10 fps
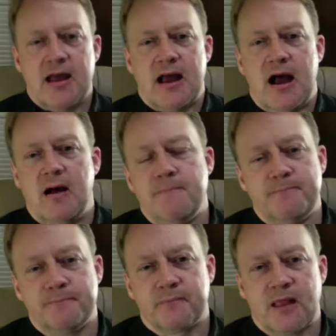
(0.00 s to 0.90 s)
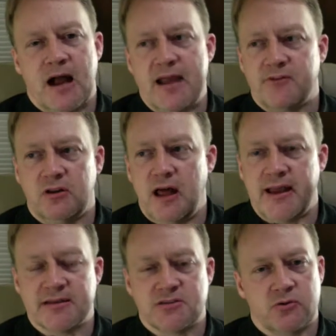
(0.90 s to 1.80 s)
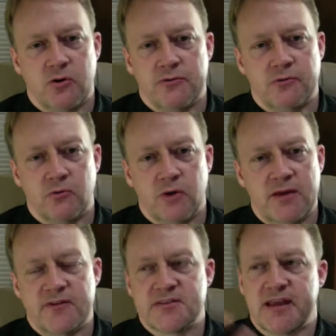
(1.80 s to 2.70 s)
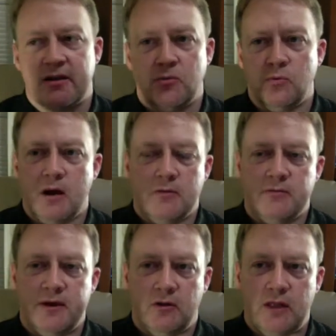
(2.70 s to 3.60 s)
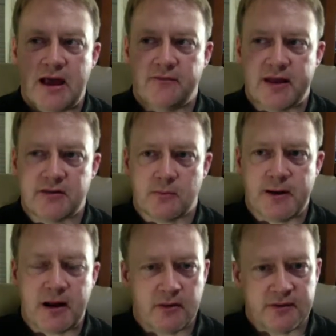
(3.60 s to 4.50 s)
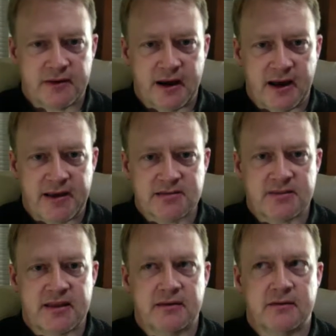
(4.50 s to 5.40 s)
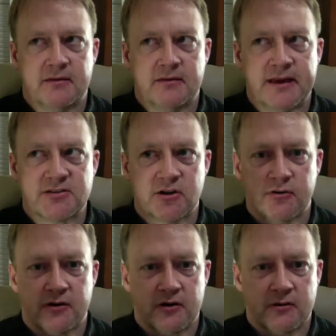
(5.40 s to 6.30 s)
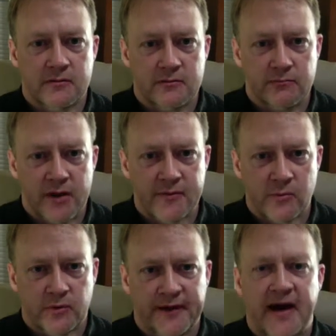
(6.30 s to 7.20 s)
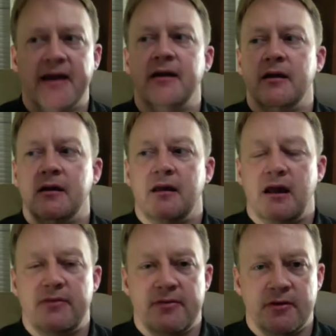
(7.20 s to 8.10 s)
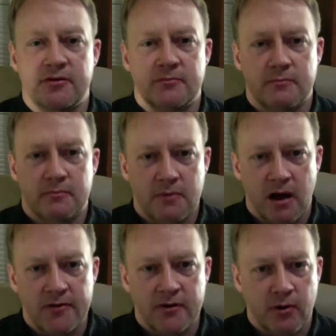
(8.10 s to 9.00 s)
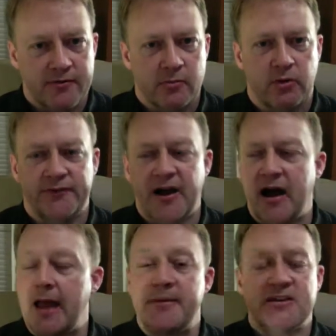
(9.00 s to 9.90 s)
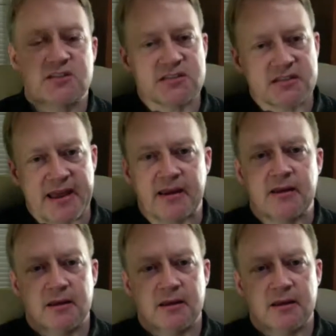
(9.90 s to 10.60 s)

I have clients who go through grief. It's like they'll have like their parent that dies, and then next year their brother will die, and then their other brother will die. I mean, it's just like